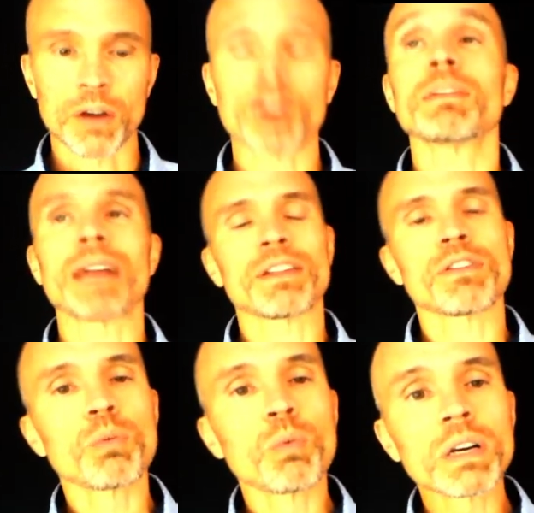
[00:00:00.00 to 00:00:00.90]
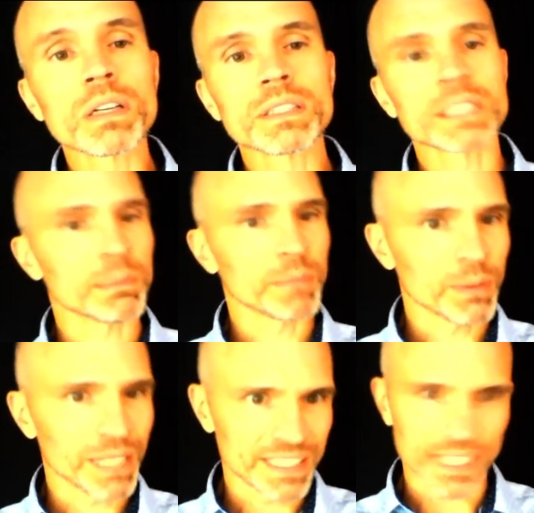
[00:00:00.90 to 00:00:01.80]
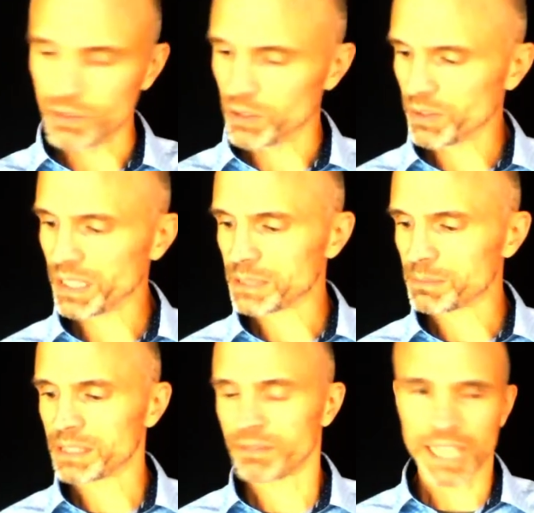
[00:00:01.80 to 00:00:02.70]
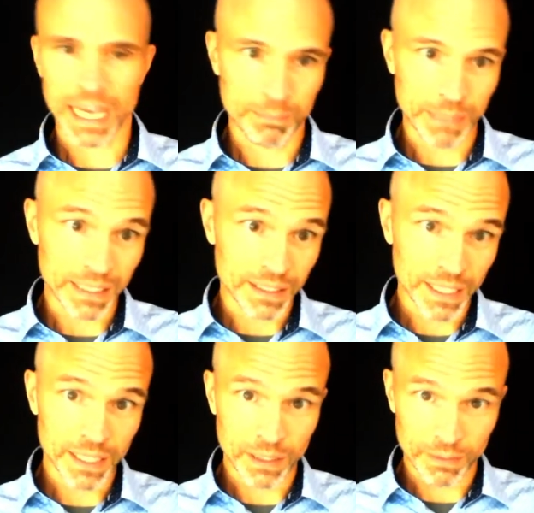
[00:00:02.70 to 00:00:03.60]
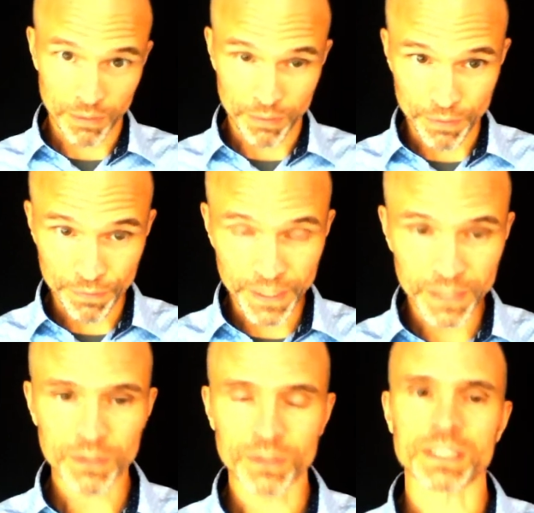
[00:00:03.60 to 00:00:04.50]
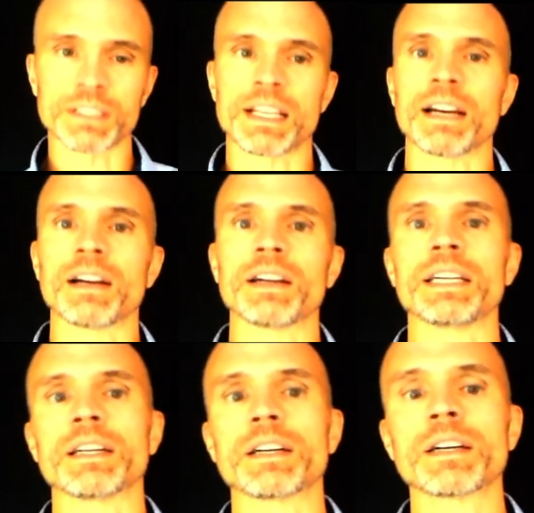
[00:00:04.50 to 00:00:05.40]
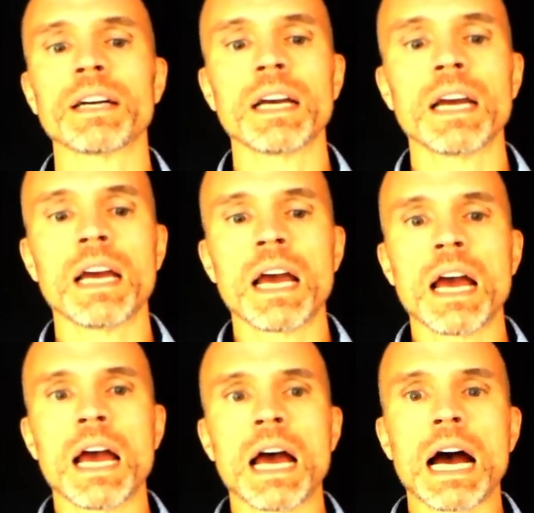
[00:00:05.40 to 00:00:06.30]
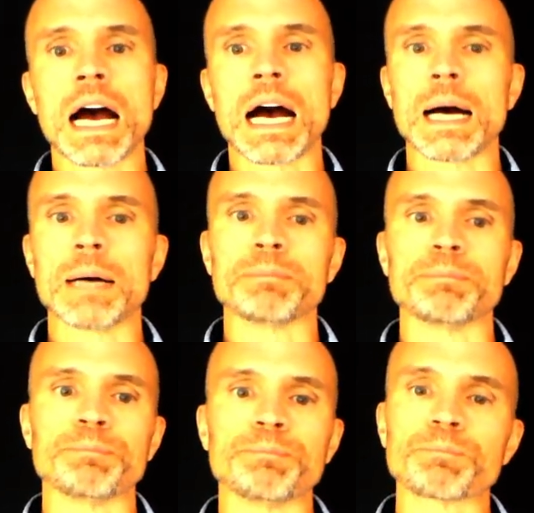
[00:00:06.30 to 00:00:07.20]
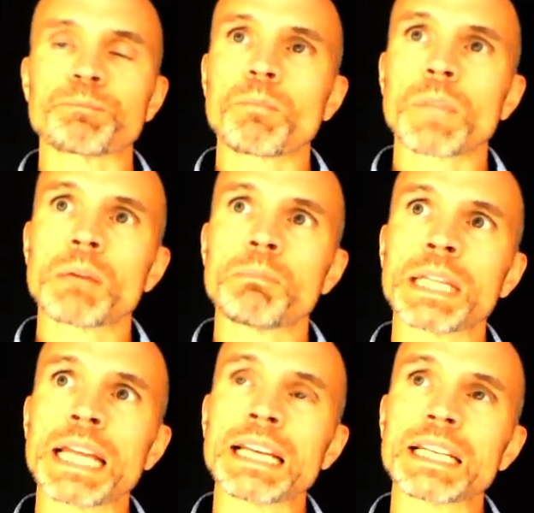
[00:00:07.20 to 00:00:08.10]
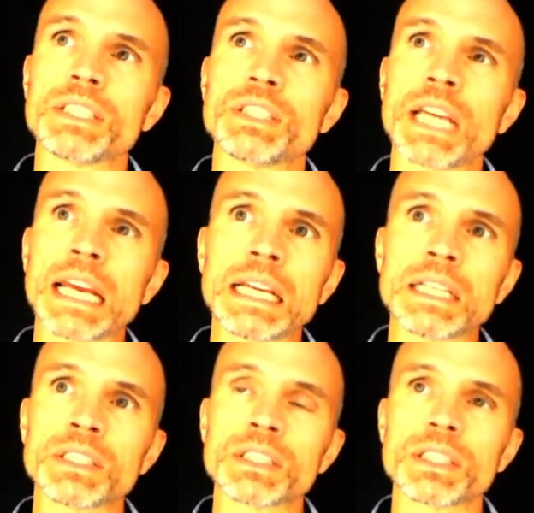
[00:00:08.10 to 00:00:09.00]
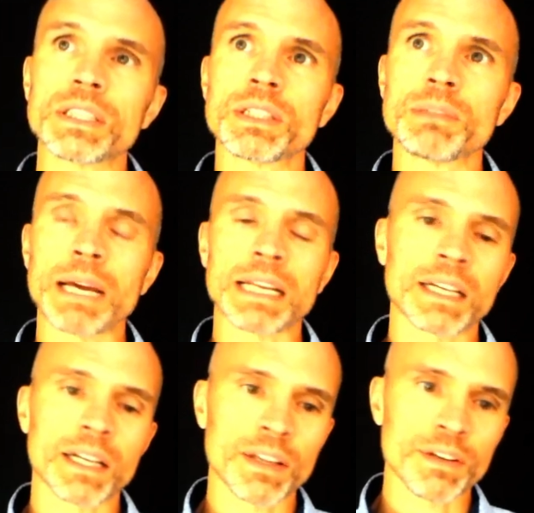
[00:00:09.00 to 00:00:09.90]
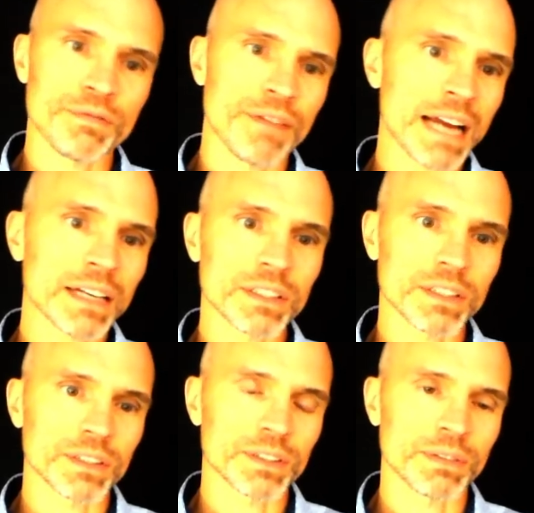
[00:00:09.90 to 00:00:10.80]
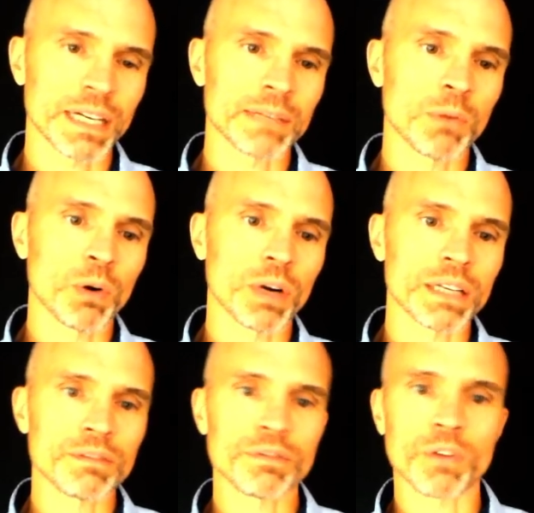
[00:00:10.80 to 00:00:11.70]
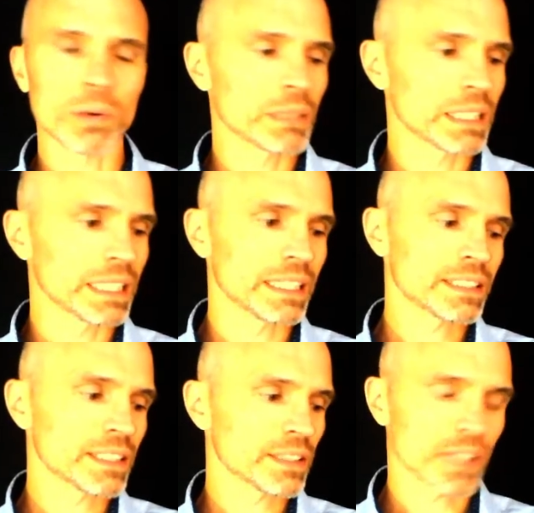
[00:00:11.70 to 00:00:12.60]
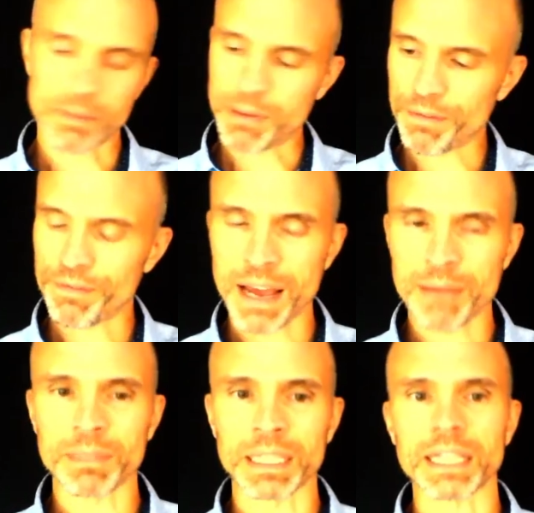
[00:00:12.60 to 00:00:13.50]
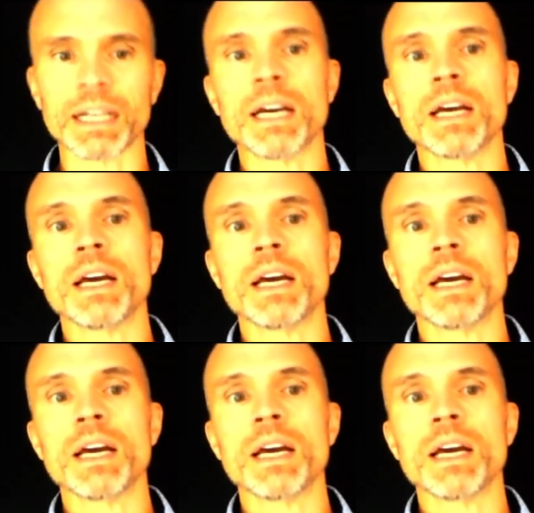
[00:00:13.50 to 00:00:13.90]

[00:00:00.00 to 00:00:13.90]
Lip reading: or rather the words can be quite general or quite specific and be indicative of the field as they are here. But then it can change depending on other factors, right? More informally, let's say you're talking about family.